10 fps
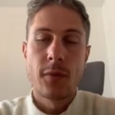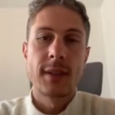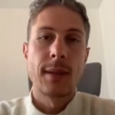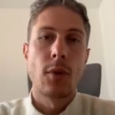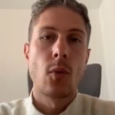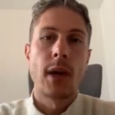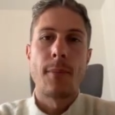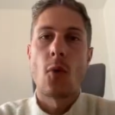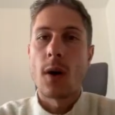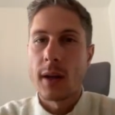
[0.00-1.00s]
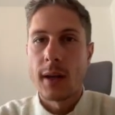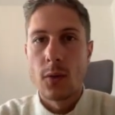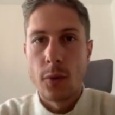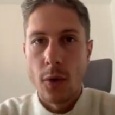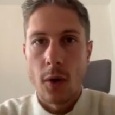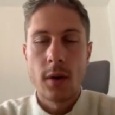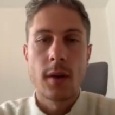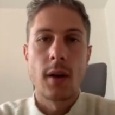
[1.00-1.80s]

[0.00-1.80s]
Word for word: For example, when I'm walking in New York,